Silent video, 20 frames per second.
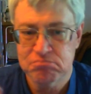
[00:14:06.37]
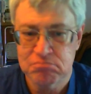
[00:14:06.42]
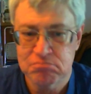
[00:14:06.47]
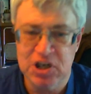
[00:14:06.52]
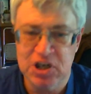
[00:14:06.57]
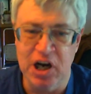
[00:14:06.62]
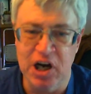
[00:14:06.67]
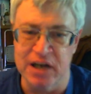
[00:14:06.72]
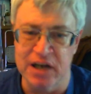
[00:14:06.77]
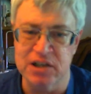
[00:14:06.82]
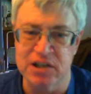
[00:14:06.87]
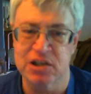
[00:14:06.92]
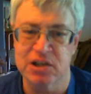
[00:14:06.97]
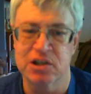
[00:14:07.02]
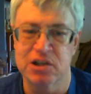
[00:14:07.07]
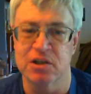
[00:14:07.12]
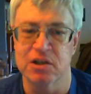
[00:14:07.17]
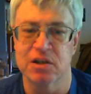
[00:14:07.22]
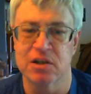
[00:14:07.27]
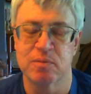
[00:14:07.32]
cuts
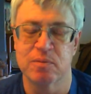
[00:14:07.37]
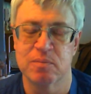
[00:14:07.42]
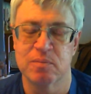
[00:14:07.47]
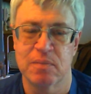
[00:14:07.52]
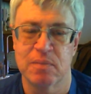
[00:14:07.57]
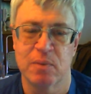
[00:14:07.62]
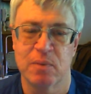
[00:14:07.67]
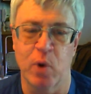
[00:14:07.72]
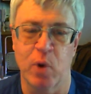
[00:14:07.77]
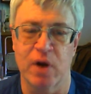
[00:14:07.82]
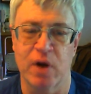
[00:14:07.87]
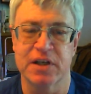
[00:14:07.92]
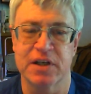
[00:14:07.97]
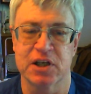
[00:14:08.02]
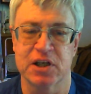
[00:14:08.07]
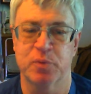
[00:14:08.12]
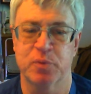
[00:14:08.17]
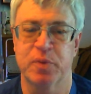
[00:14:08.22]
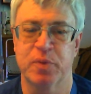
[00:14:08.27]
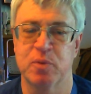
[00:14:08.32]
to the
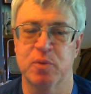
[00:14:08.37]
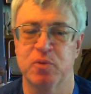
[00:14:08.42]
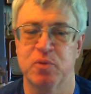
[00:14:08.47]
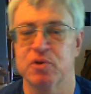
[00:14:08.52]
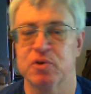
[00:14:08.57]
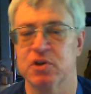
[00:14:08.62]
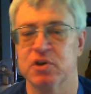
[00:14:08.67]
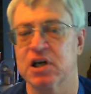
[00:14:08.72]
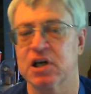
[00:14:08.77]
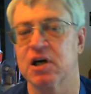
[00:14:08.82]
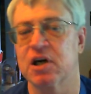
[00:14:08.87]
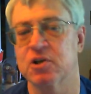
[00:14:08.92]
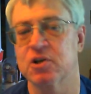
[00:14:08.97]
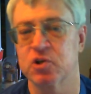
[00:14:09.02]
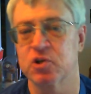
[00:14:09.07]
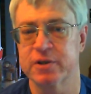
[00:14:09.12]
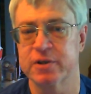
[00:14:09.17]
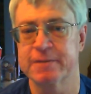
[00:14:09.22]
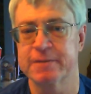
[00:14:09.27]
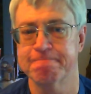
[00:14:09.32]
wealthiest people in the country.